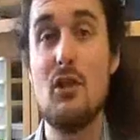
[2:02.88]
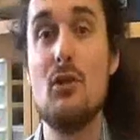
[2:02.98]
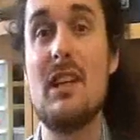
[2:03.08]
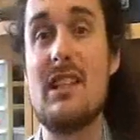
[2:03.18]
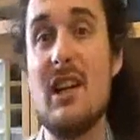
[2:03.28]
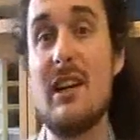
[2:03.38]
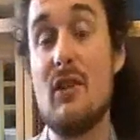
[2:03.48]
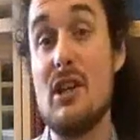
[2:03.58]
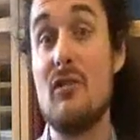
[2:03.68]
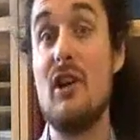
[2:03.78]
them to do things
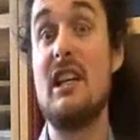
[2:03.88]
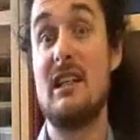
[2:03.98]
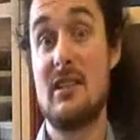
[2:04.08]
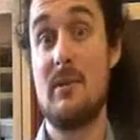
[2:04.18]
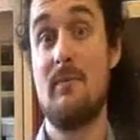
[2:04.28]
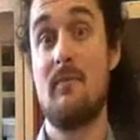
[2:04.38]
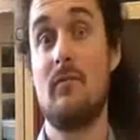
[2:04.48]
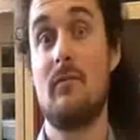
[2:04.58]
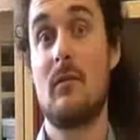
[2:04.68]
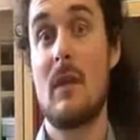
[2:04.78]
like read the readings?
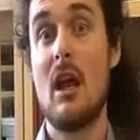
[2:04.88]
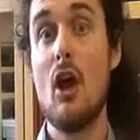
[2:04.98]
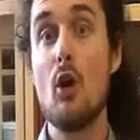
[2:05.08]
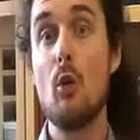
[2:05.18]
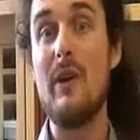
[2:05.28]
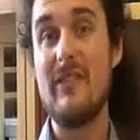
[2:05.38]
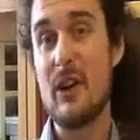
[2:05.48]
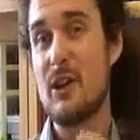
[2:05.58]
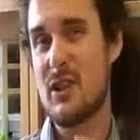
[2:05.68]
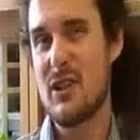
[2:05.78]
We
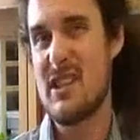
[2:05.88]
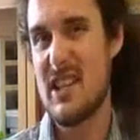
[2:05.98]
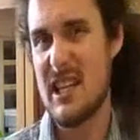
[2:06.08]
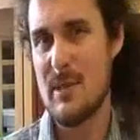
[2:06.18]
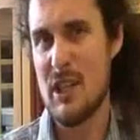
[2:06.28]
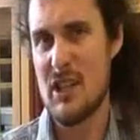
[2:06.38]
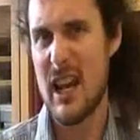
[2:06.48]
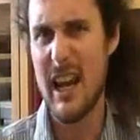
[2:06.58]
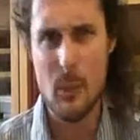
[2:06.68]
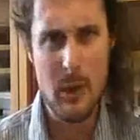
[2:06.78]
focus on assessment,
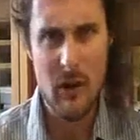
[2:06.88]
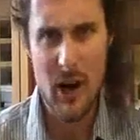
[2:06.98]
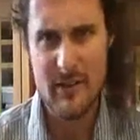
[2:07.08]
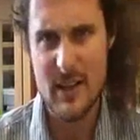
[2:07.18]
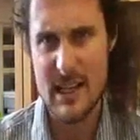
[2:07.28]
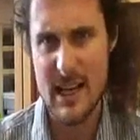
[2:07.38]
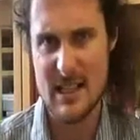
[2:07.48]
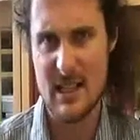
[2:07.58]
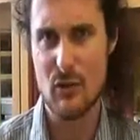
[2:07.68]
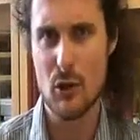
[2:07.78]
so how can we write a
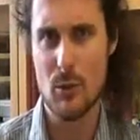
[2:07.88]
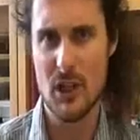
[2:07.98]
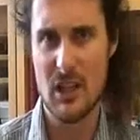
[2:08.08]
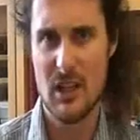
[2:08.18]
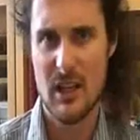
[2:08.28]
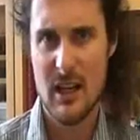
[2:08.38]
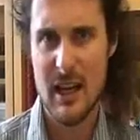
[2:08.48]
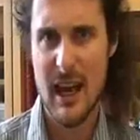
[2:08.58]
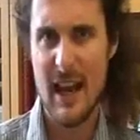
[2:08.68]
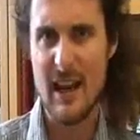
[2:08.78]
fantastic rubric?
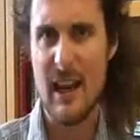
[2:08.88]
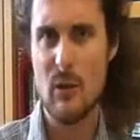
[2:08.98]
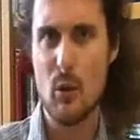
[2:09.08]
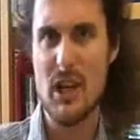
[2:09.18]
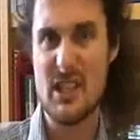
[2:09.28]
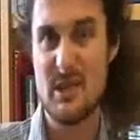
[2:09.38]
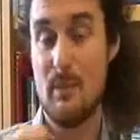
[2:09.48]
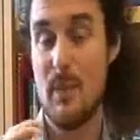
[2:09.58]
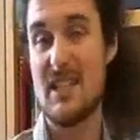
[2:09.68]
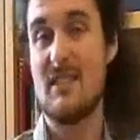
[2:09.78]
How can we
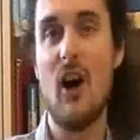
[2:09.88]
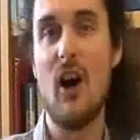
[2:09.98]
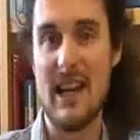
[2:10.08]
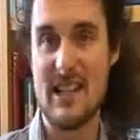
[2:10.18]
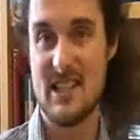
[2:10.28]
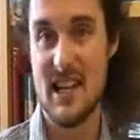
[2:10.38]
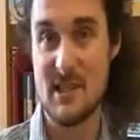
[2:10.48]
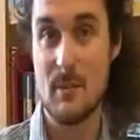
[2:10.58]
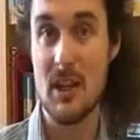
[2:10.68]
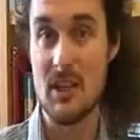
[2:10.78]
specify
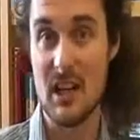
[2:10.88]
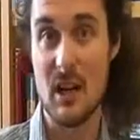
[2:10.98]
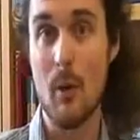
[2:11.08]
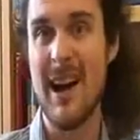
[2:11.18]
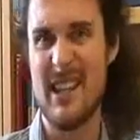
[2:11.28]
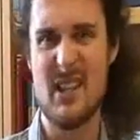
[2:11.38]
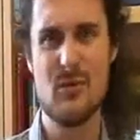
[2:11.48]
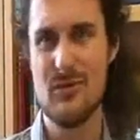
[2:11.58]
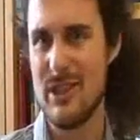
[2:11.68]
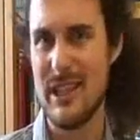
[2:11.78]
assessment in a way
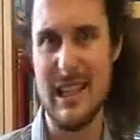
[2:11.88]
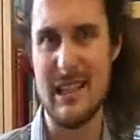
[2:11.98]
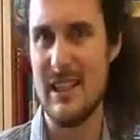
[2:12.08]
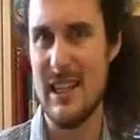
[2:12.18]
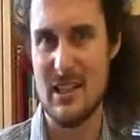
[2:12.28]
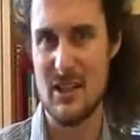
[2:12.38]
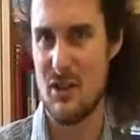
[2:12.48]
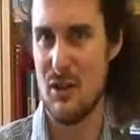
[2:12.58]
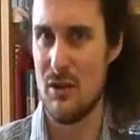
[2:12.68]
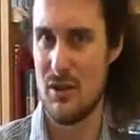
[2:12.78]
that's really clear to
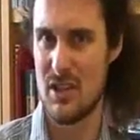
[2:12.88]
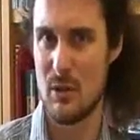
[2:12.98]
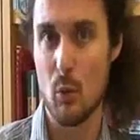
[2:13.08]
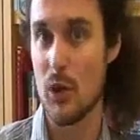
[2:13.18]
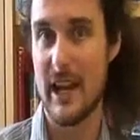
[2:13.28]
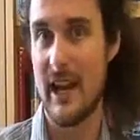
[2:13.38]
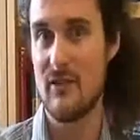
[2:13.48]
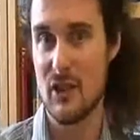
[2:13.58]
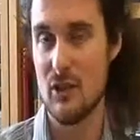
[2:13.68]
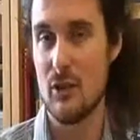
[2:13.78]
students what they
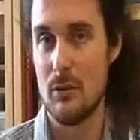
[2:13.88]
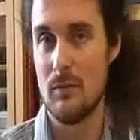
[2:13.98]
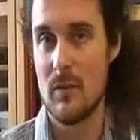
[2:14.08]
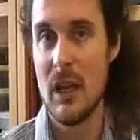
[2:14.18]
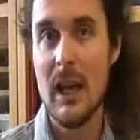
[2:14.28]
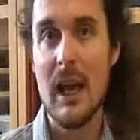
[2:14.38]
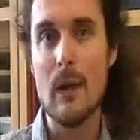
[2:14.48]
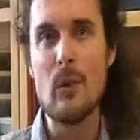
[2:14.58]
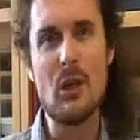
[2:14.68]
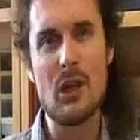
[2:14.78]
have to do?
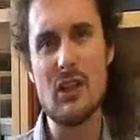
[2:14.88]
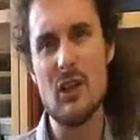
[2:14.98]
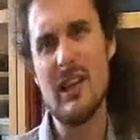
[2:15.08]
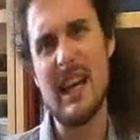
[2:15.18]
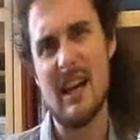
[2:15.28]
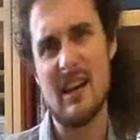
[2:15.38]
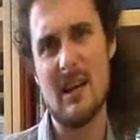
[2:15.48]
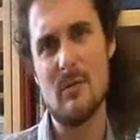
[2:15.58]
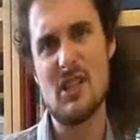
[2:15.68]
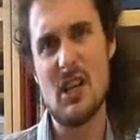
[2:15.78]
And we look at learning
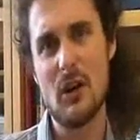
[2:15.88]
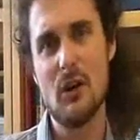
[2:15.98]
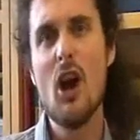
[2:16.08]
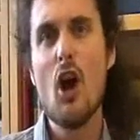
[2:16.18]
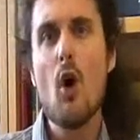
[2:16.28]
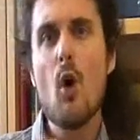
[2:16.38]
outcomes, so